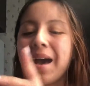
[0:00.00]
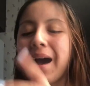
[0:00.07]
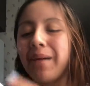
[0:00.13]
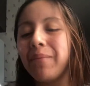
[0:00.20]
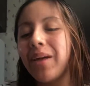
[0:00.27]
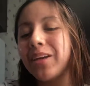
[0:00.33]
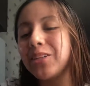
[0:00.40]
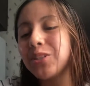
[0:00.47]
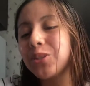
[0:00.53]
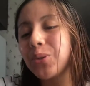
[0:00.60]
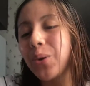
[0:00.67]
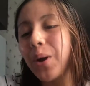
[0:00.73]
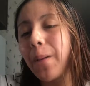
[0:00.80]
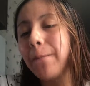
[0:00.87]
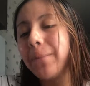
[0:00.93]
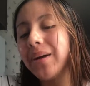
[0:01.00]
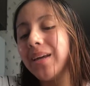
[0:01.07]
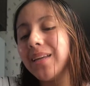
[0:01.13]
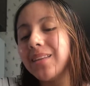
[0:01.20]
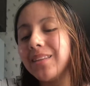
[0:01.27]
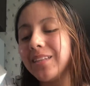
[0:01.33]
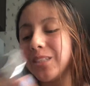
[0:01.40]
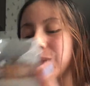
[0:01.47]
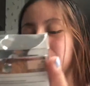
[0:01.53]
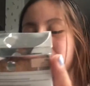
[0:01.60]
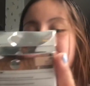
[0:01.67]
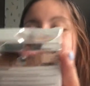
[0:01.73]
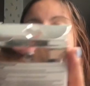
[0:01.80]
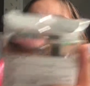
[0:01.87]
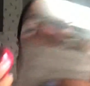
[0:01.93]
I'm not sure but this one
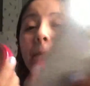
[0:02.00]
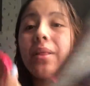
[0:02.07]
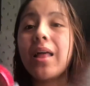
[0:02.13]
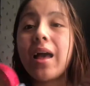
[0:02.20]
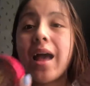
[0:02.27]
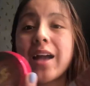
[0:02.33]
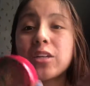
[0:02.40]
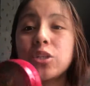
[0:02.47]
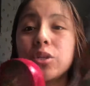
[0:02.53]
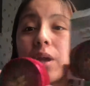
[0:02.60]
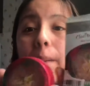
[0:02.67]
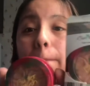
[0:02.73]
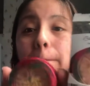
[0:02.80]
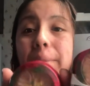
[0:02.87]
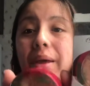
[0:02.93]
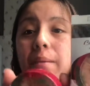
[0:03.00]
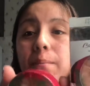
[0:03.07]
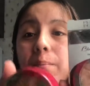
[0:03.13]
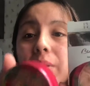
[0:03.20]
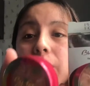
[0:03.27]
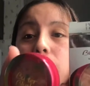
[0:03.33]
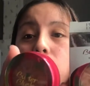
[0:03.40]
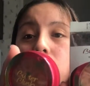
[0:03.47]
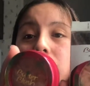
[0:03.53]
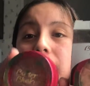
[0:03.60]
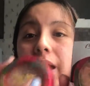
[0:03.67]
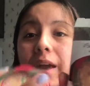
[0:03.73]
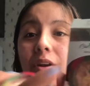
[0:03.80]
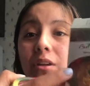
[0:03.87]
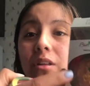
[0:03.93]
is a, actually a bit bit more
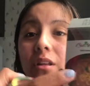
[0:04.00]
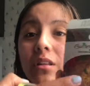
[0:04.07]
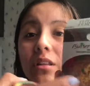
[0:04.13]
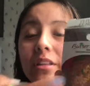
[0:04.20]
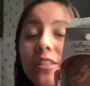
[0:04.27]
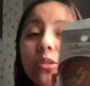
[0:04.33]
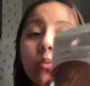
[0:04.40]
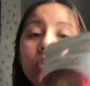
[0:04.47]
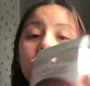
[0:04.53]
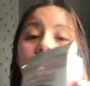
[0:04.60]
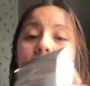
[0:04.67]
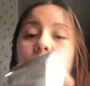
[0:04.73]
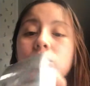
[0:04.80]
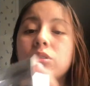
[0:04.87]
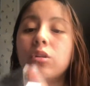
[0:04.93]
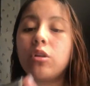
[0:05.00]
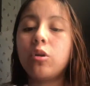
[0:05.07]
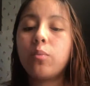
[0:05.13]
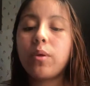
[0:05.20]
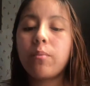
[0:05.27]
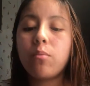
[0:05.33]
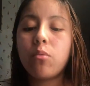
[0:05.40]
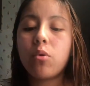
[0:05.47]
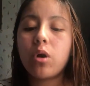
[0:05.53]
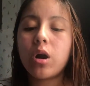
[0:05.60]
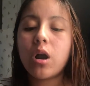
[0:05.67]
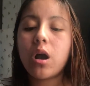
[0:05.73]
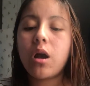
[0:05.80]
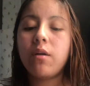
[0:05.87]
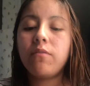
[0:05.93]
lighter than this one this one's a little bit
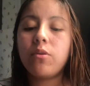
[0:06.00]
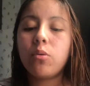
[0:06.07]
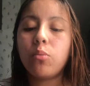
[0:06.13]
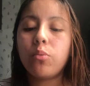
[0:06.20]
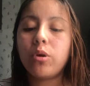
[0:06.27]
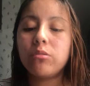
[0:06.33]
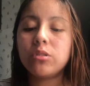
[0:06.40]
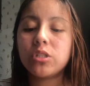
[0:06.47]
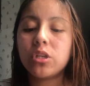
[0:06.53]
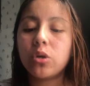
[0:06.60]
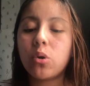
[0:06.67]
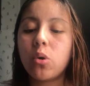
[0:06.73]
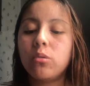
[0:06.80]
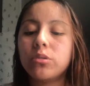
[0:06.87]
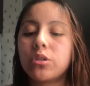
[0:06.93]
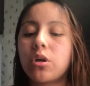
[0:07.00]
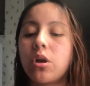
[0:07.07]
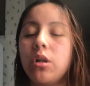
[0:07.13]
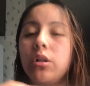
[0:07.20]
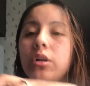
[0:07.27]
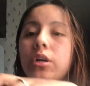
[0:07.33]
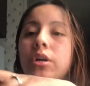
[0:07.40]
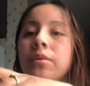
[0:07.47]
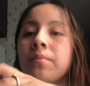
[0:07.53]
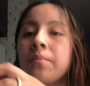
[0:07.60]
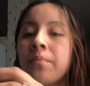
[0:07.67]
more of a rosy gold color